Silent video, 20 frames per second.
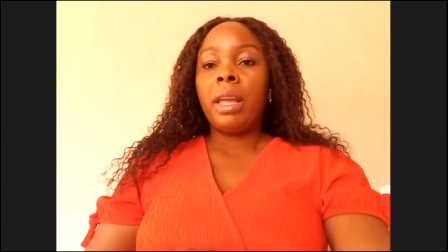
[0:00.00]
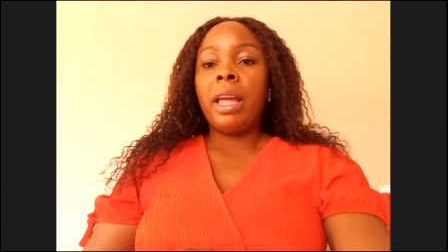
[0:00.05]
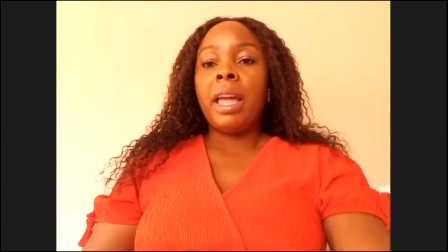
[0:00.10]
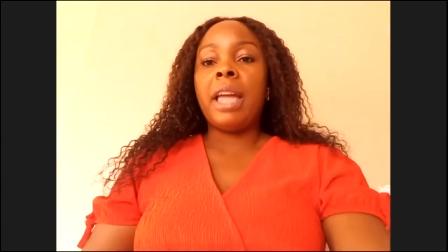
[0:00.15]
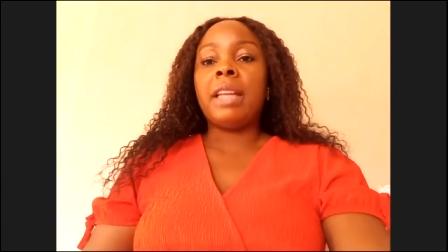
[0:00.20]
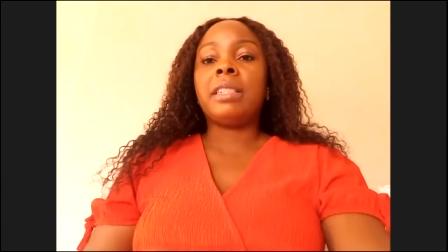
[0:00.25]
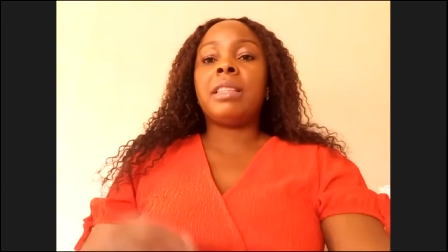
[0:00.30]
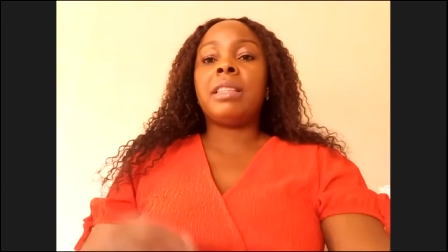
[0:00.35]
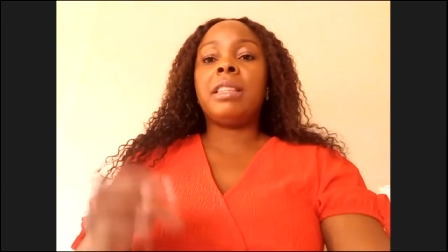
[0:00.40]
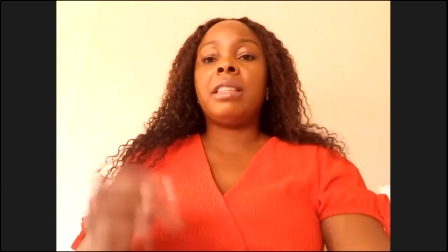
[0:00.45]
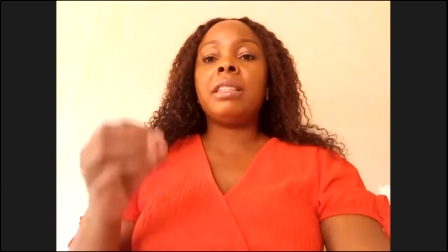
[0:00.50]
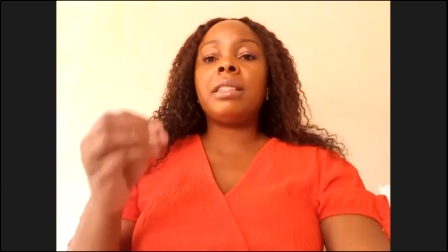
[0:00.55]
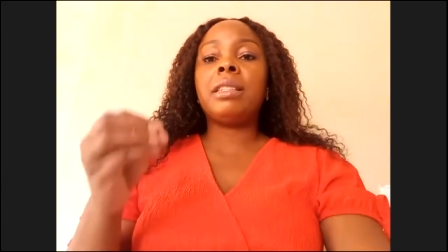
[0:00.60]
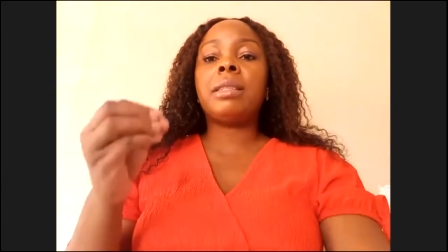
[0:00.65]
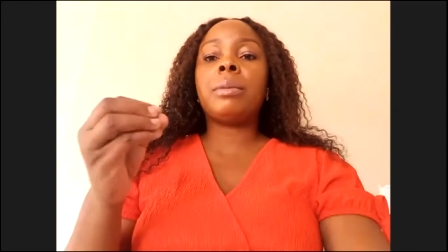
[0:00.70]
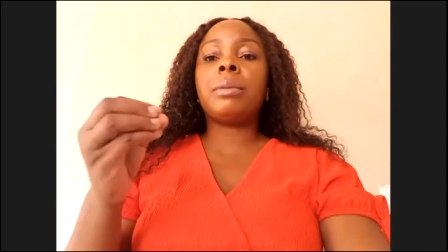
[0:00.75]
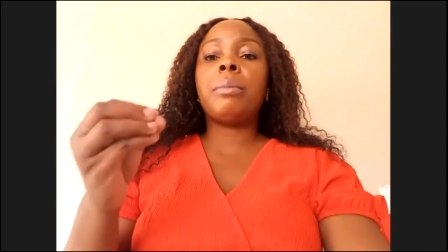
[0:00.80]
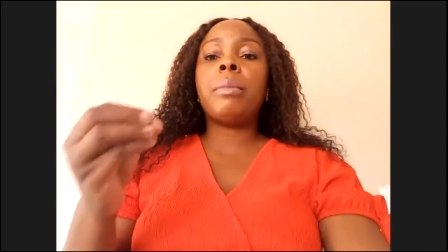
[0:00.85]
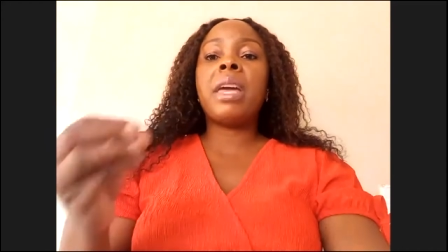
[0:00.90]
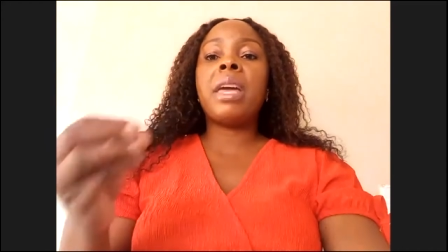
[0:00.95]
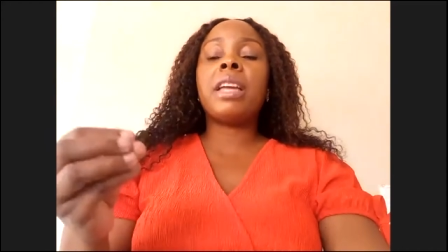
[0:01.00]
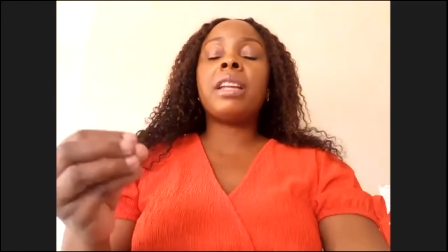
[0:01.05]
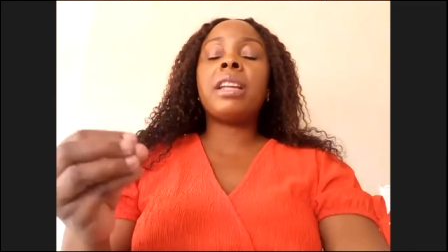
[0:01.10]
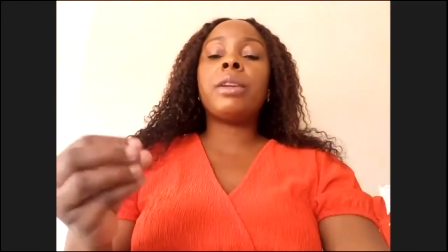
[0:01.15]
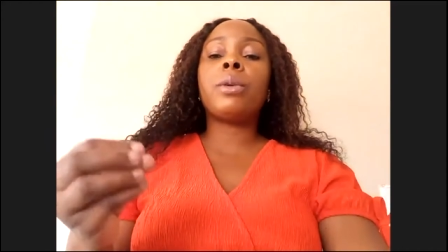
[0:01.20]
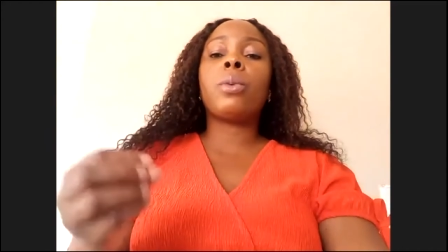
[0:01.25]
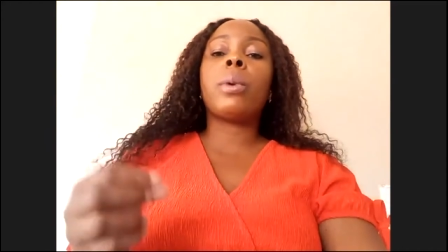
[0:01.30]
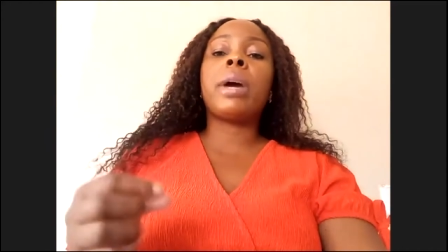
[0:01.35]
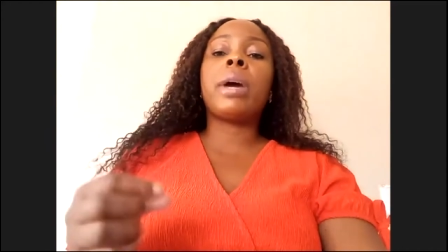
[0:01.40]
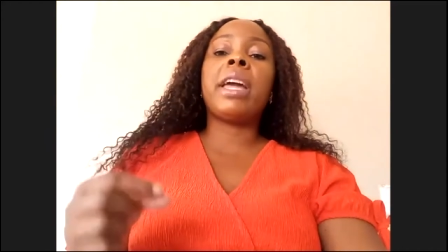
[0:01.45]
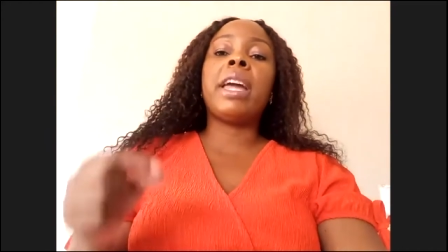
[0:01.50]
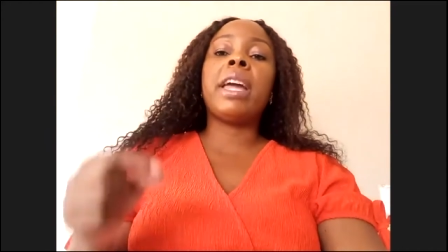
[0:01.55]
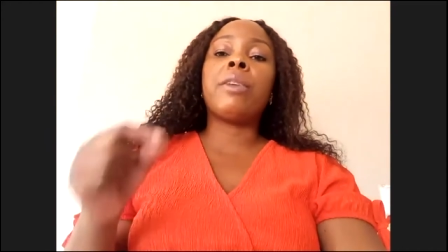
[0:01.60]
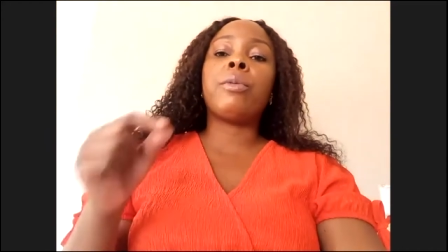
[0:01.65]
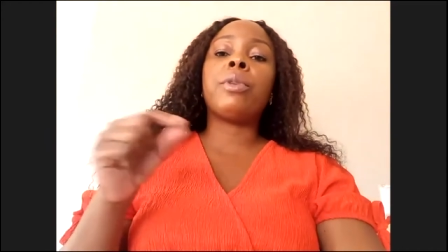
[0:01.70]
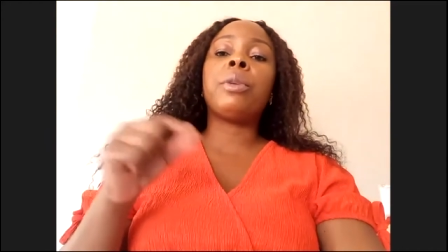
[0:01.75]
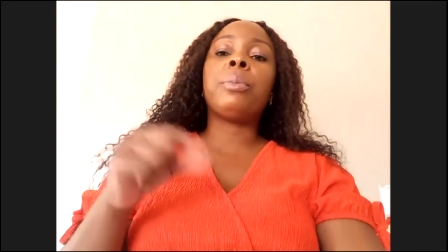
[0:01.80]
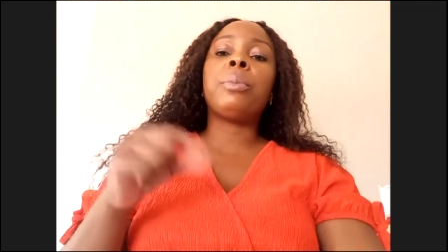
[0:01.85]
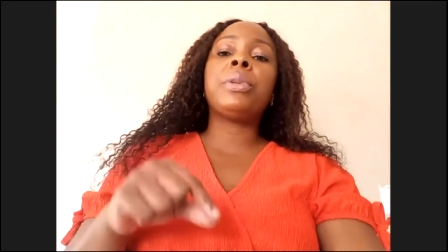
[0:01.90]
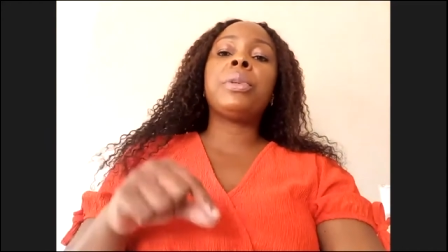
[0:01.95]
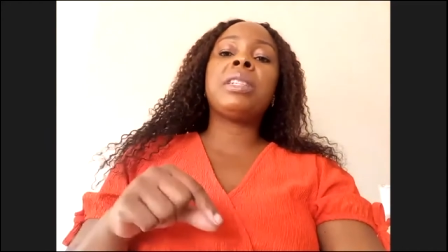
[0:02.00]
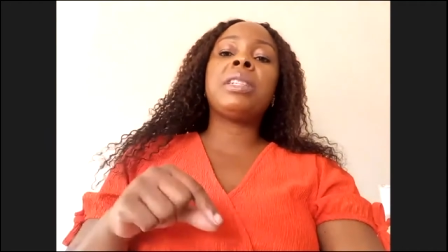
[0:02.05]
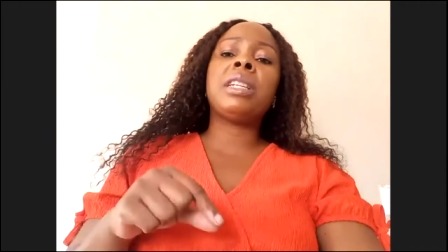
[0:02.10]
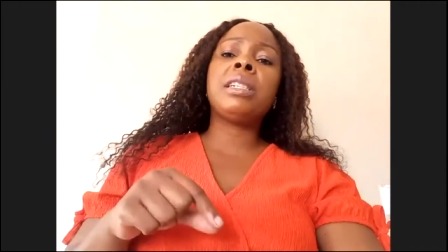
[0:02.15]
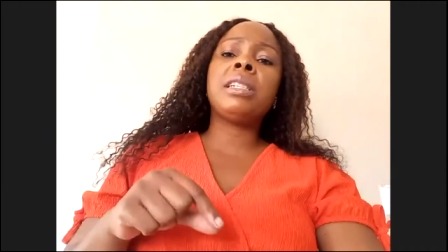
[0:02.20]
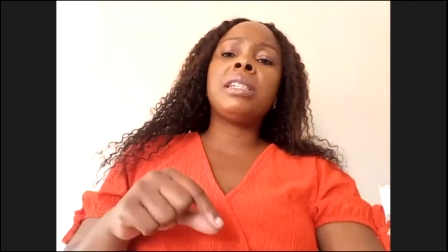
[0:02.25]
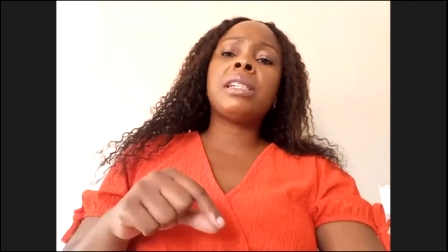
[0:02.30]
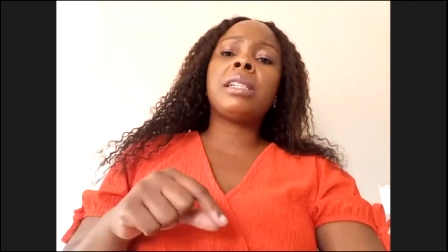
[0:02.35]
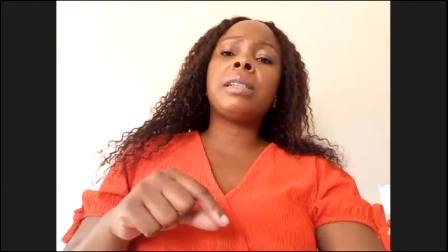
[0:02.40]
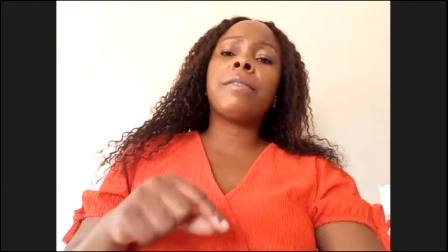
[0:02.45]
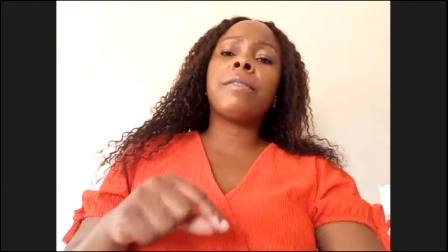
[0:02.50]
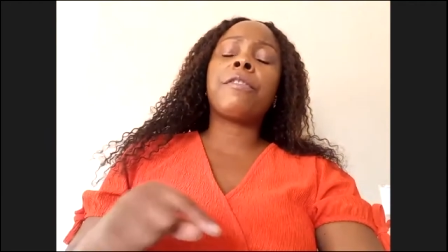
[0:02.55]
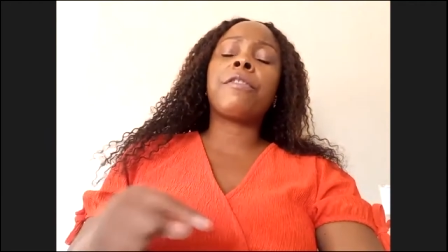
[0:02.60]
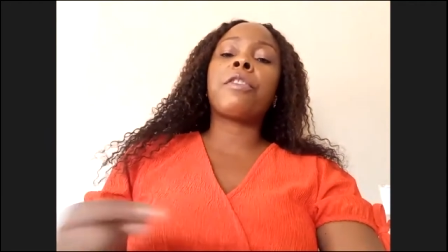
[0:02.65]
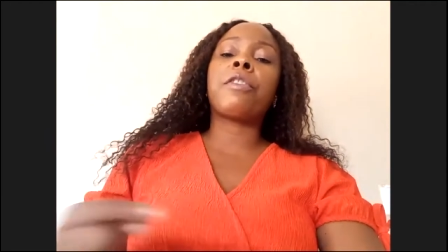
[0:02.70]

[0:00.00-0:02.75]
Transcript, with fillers: And these men were a representative